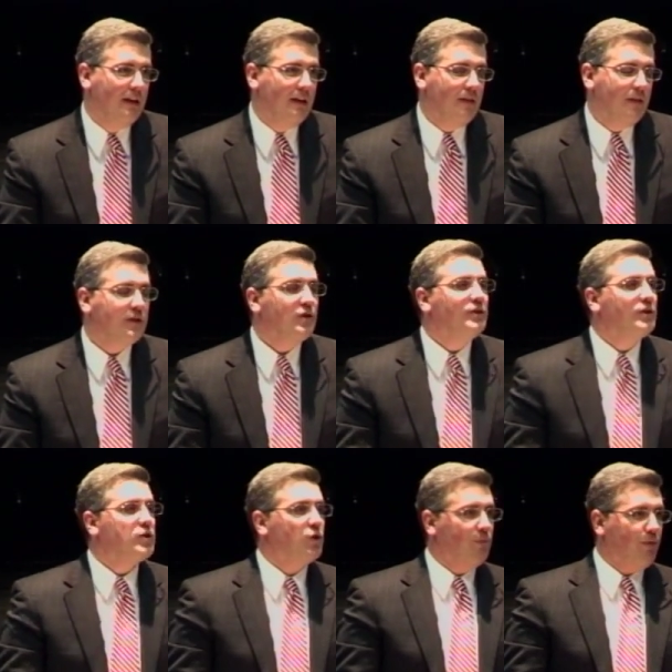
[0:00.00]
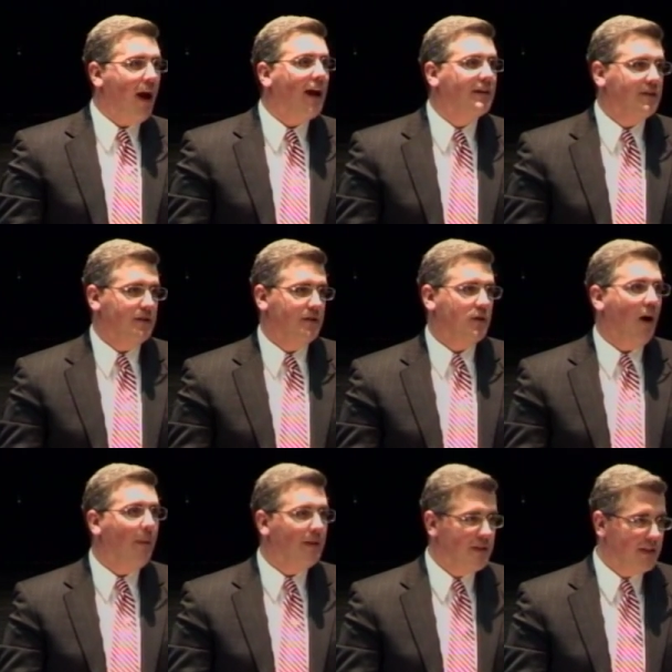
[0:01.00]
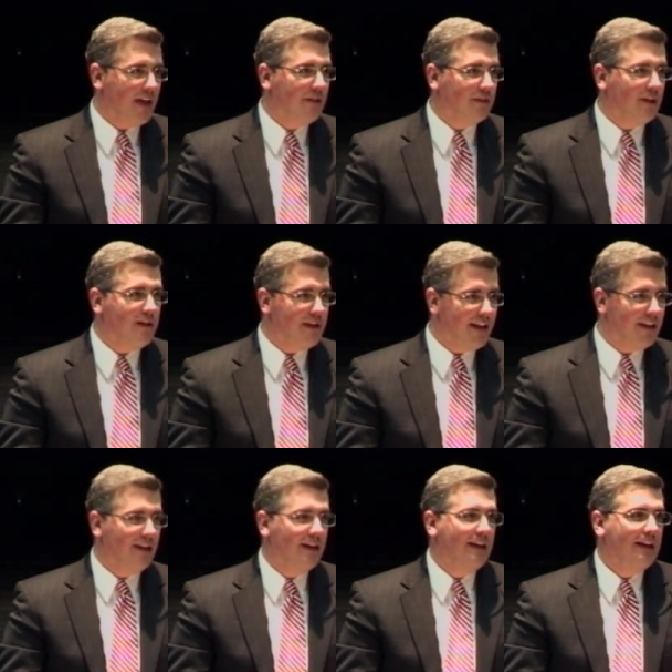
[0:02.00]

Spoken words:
That's not just good practice, it's common sense, I think,